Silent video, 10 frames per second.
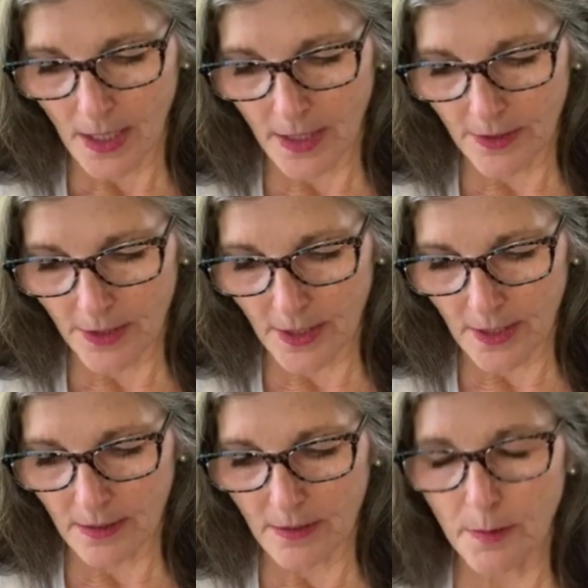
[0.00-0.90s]
And
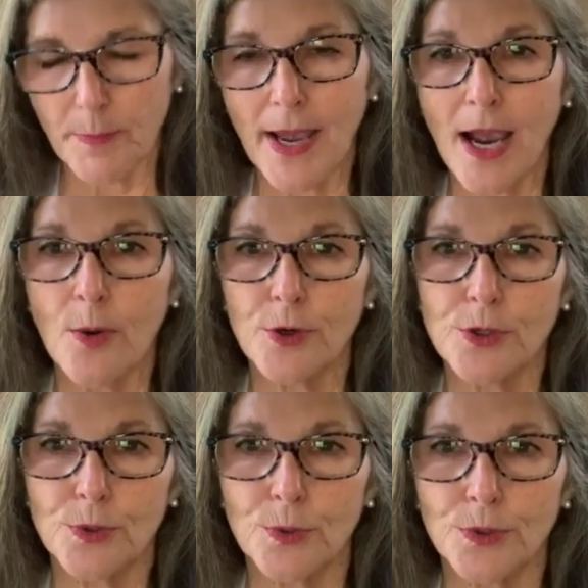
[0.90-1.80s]
then the power
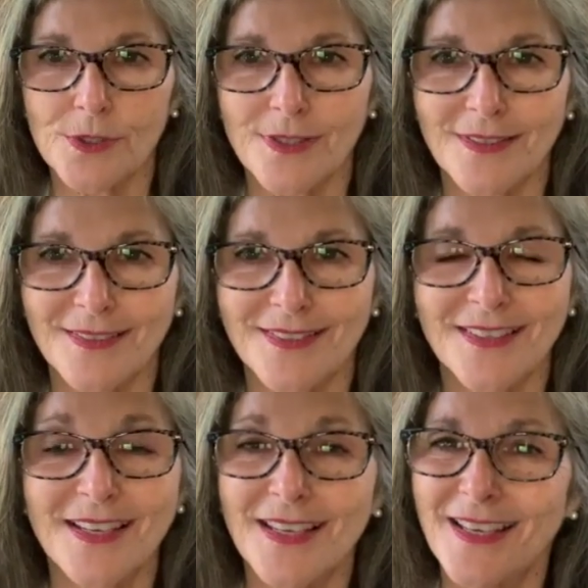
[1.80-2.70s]
tools.
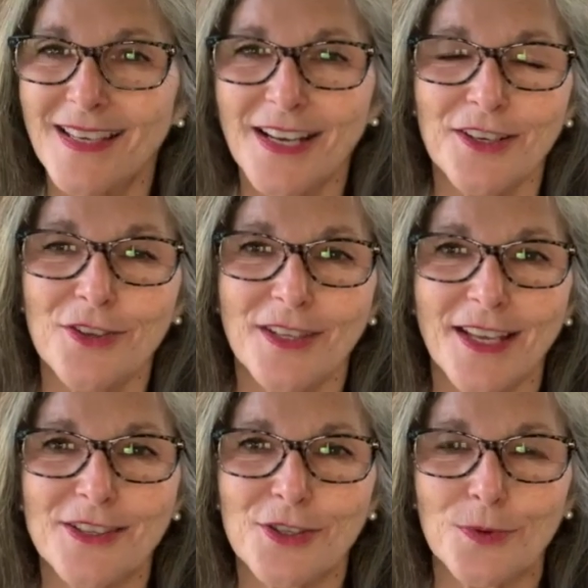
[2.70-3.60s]
And I knew the
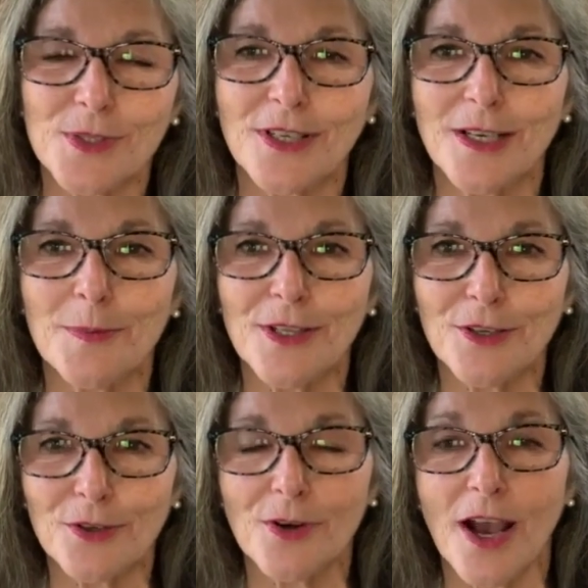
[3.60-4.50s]
answer was going to be the
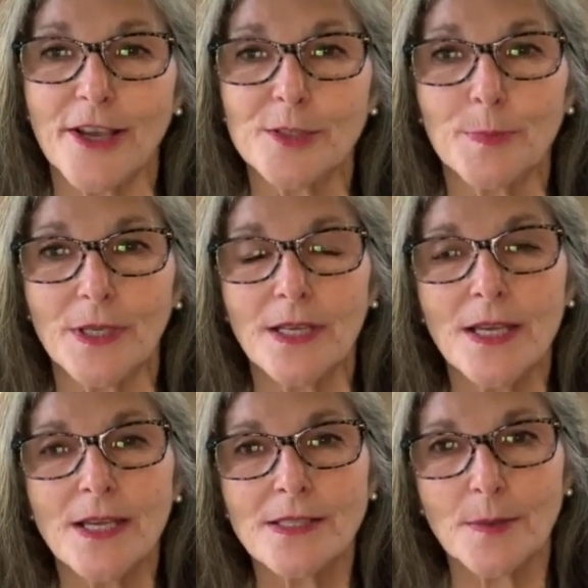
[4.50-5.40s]
garage, but
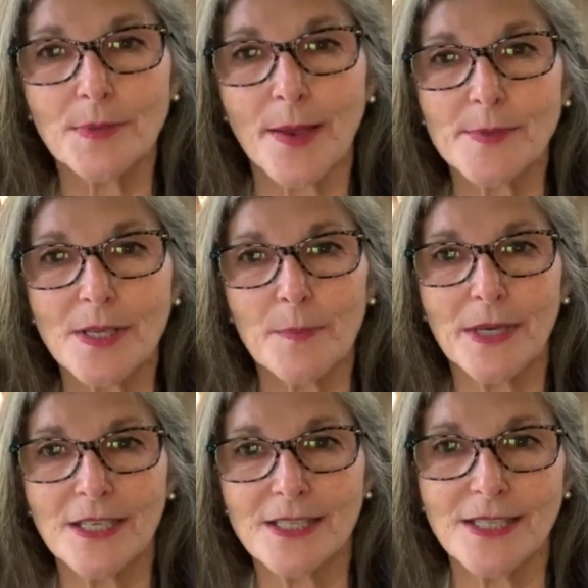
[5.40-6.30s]
sometimes
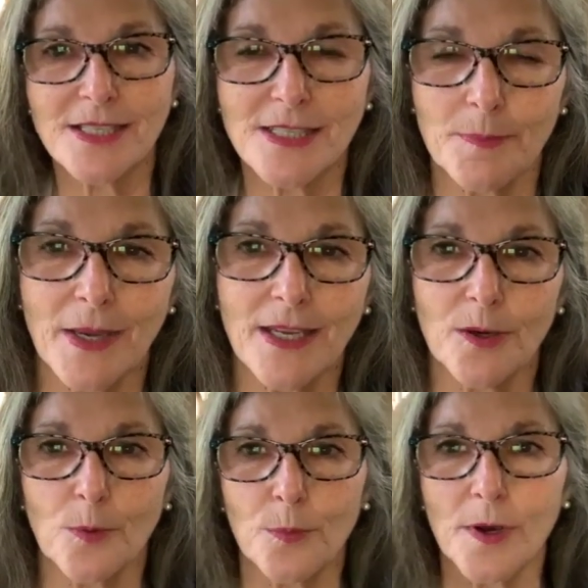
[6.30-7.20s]
somebody just needs to make
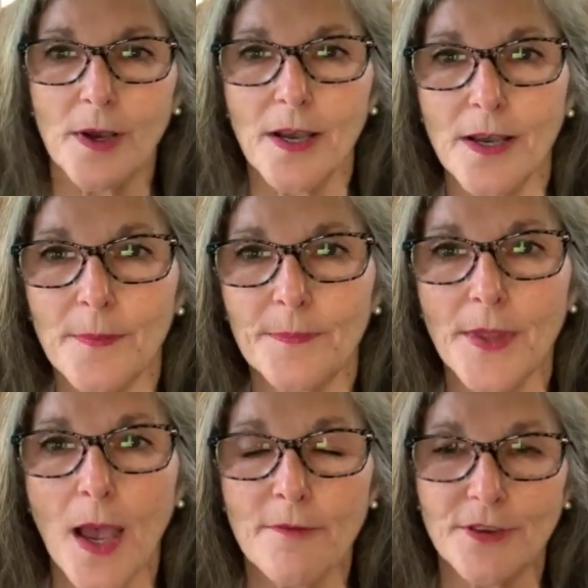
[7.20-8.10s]
it uh, um,
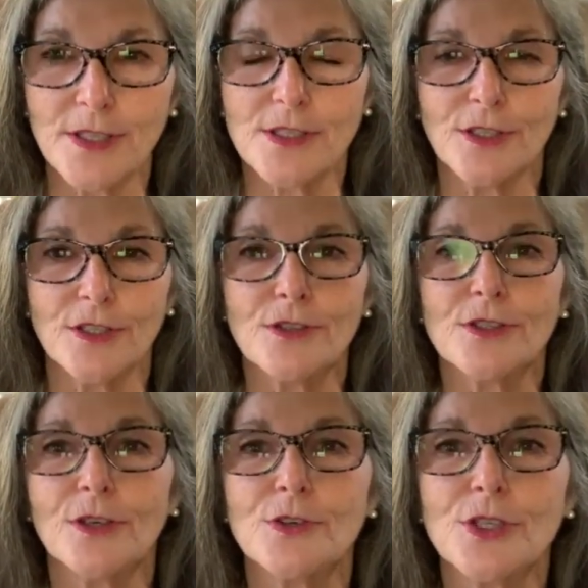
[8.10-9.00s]
obvious to you.
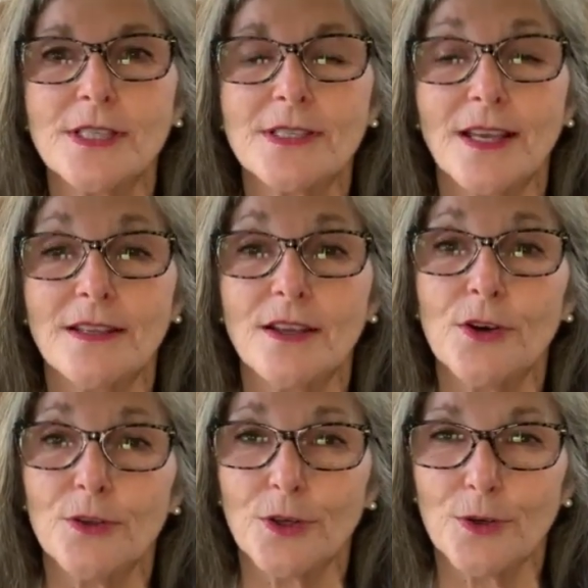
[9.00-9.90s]
So she said,
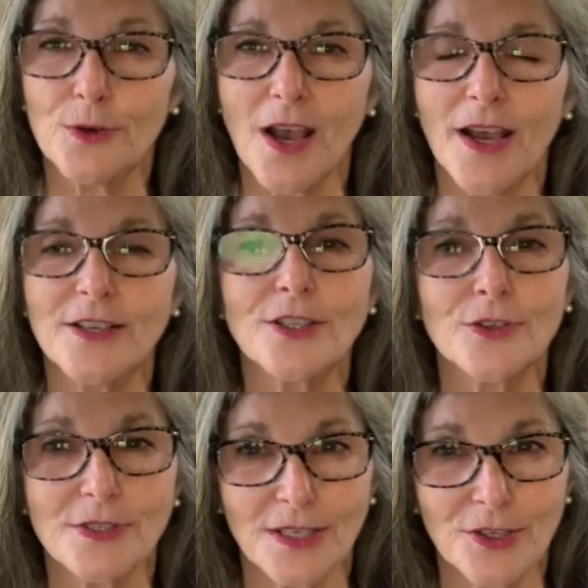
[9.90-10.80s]
oh, the garage. I
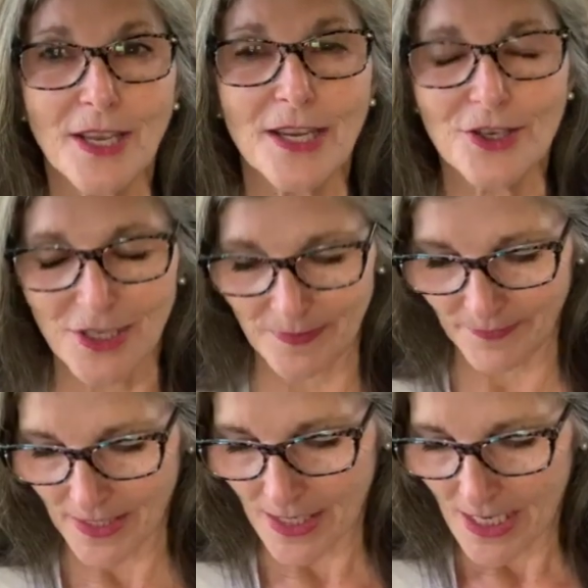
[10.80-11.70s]
said, okay, good.
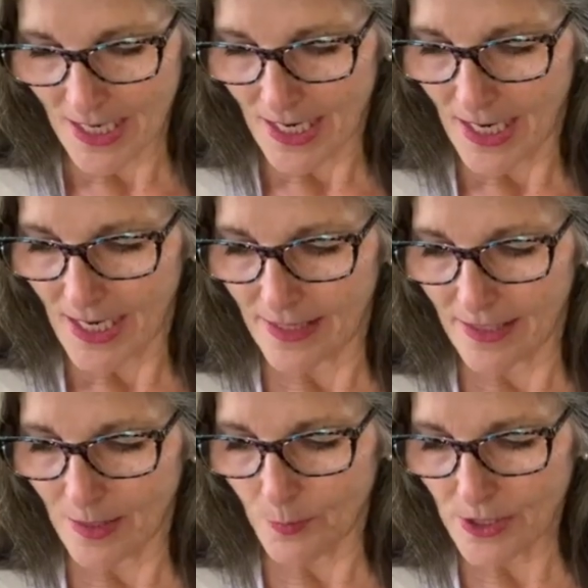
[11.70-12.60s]
And
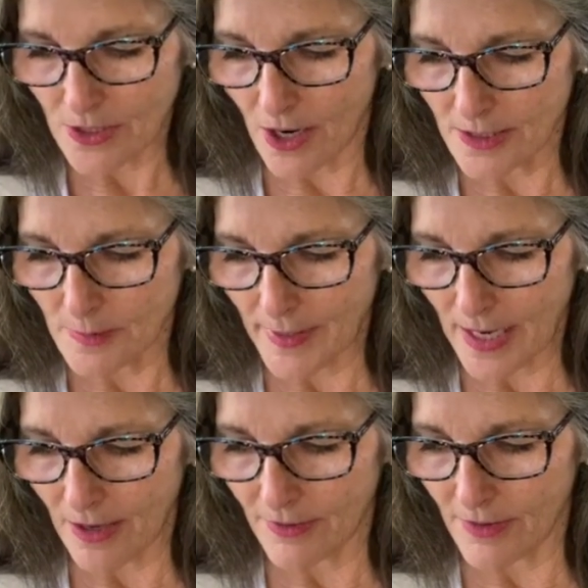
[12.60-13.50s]
then we talked
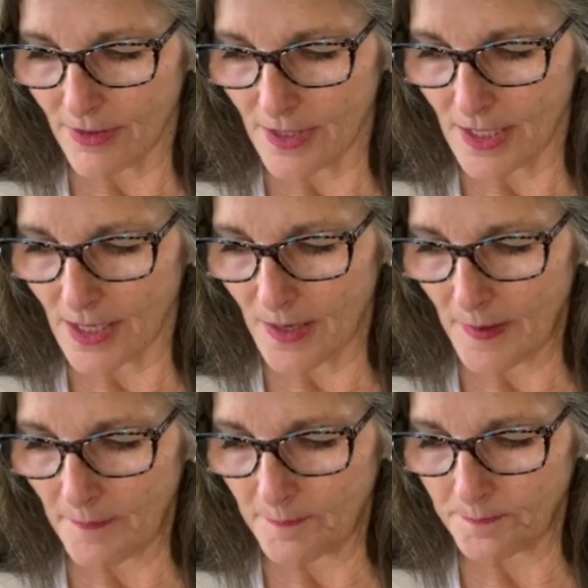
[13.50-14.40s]
about the
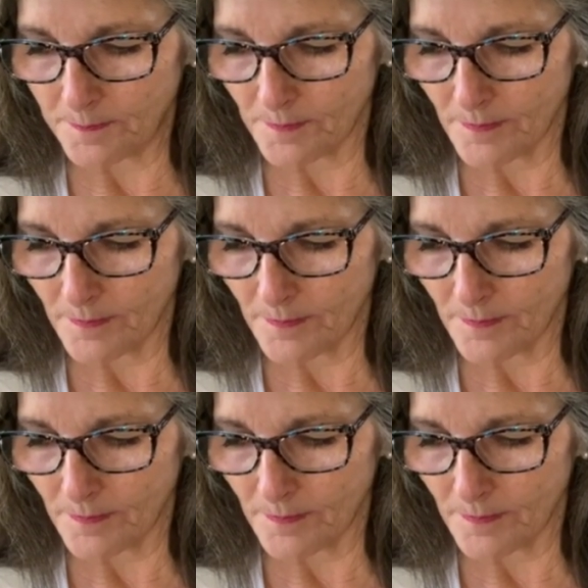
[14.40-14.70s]
um,